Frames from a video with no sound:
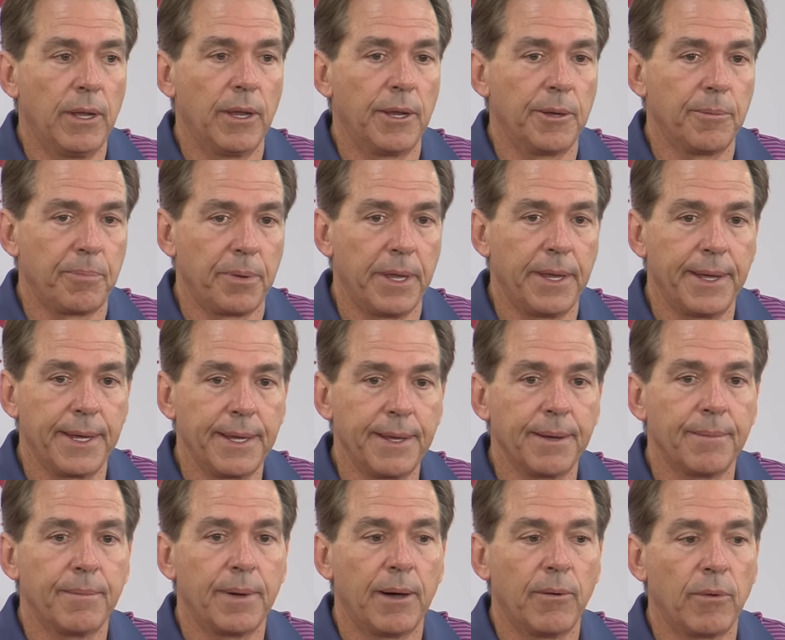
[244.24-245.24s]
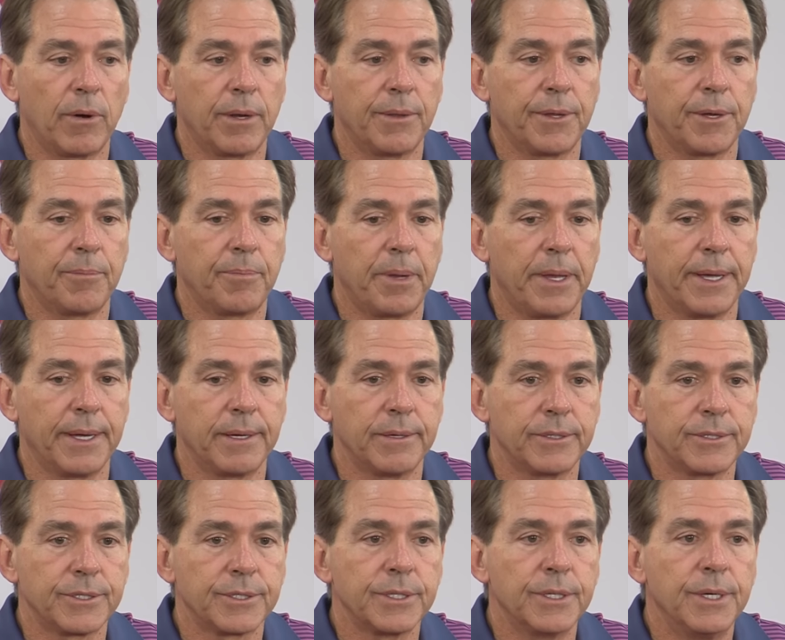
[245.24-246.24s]
on the play by one of their
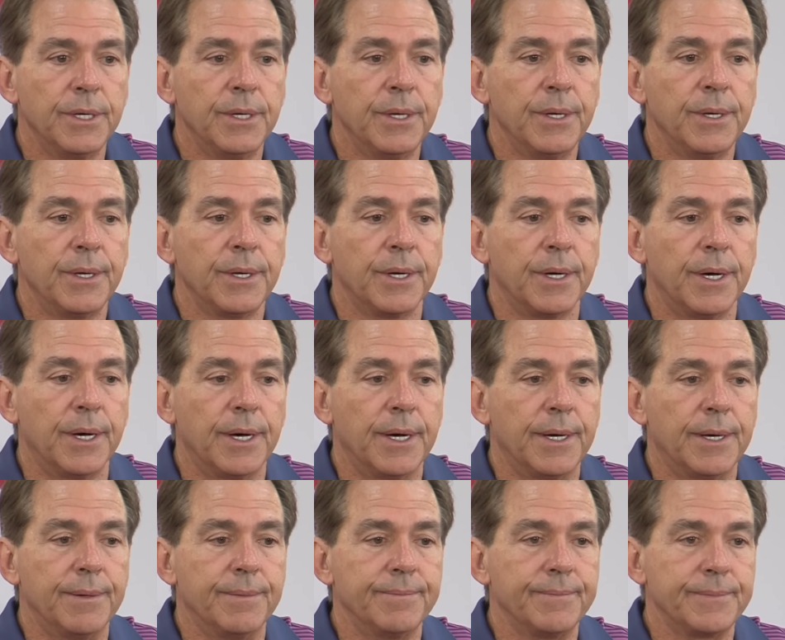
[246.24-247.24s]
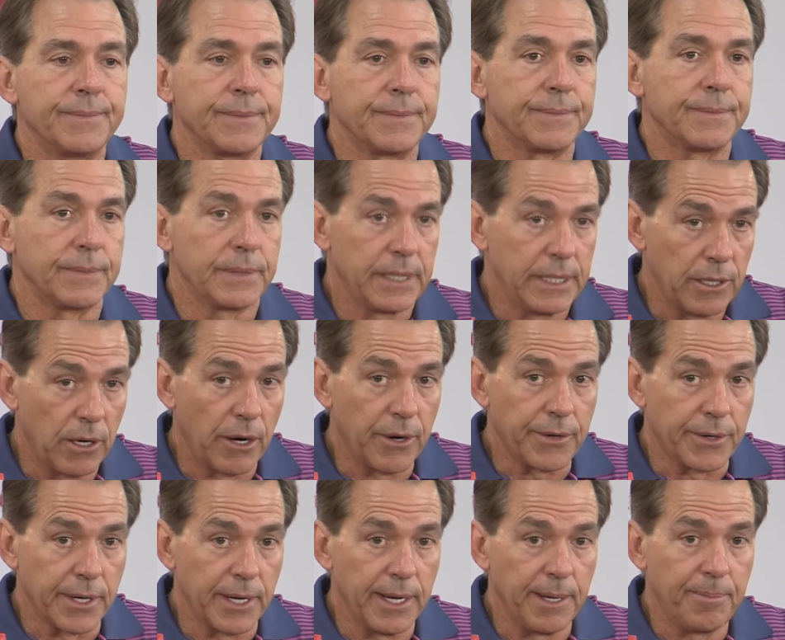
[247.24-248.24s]
players. In our
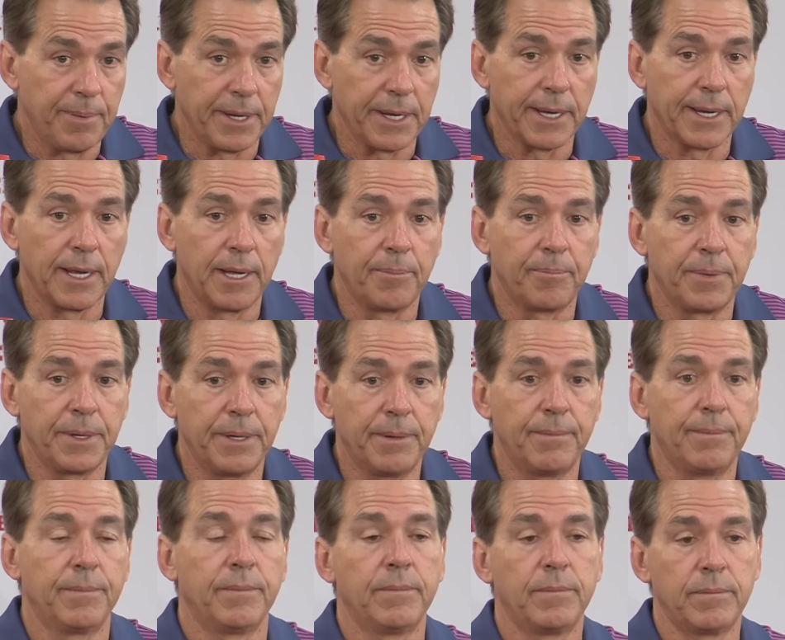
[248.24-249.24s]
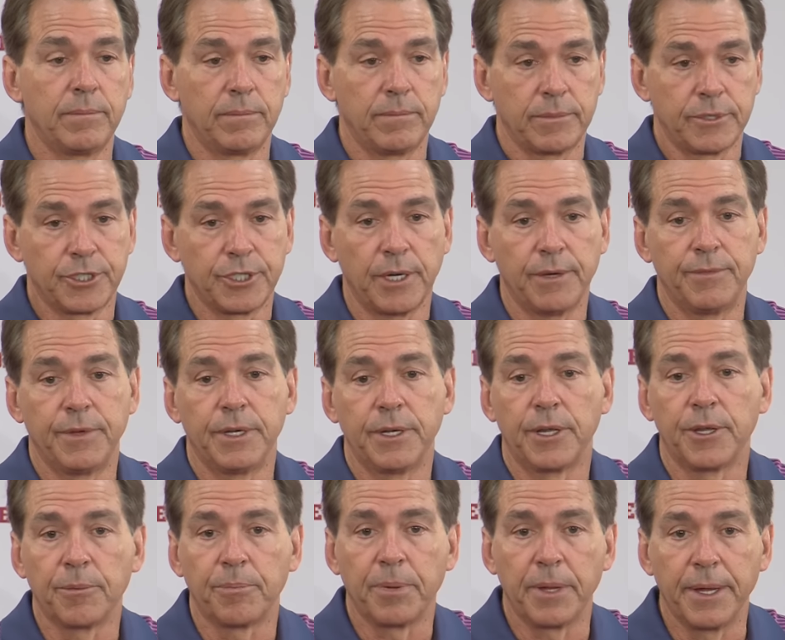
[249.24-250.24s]
tape, he got up and shoved
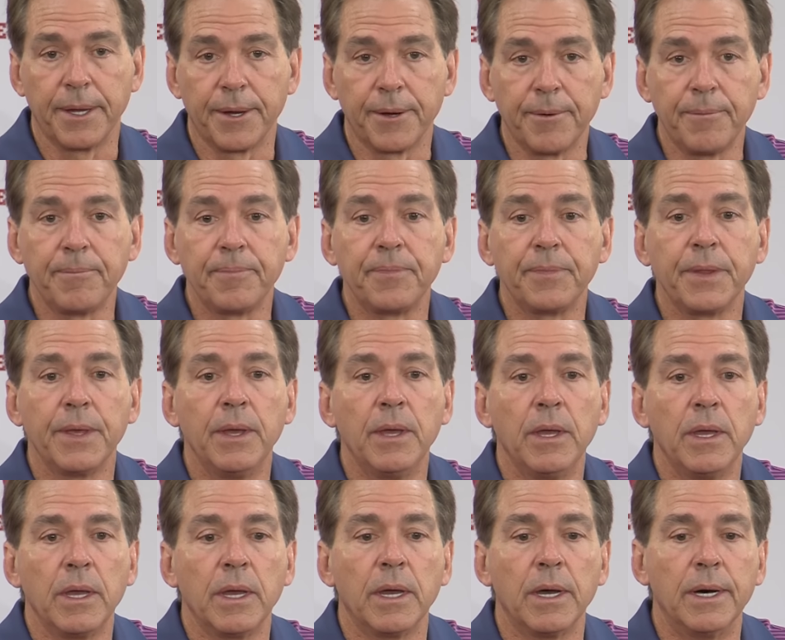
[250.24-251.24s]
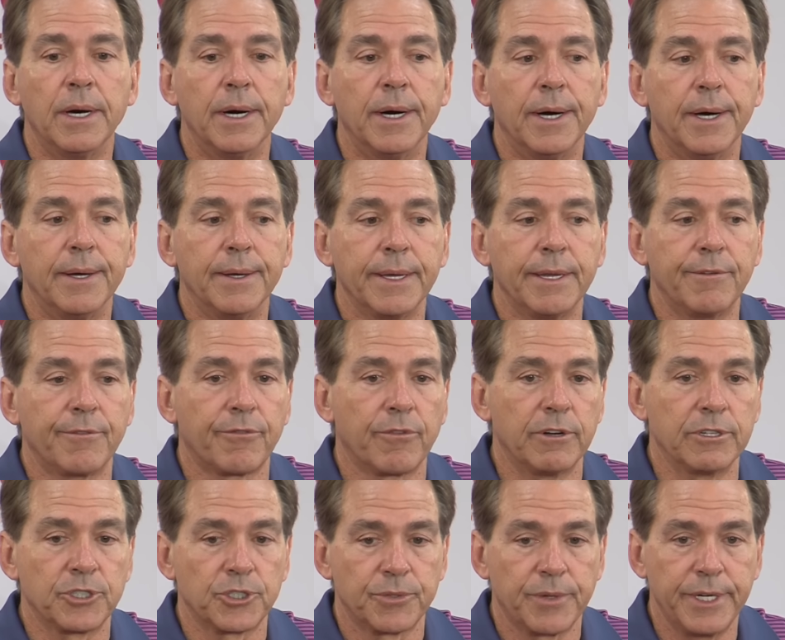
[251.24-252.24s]
another player in
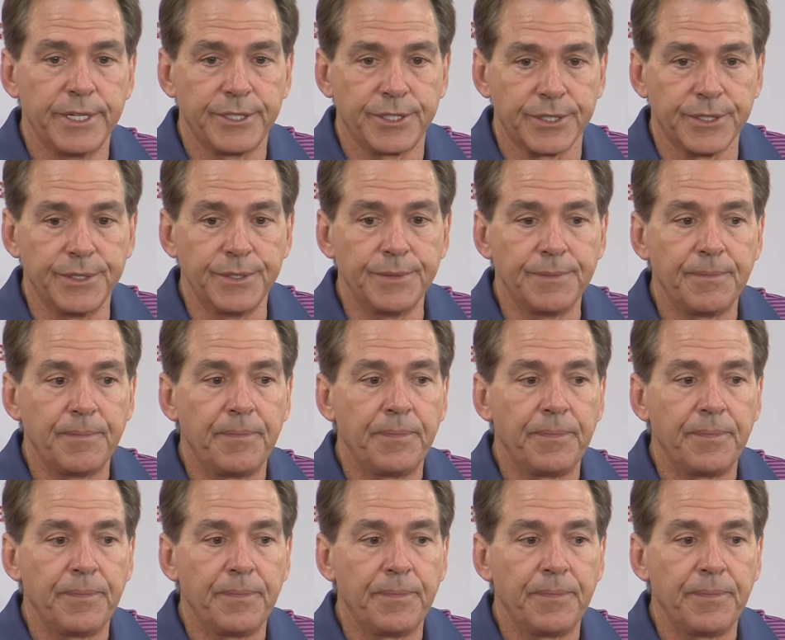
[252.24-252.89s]
frustration.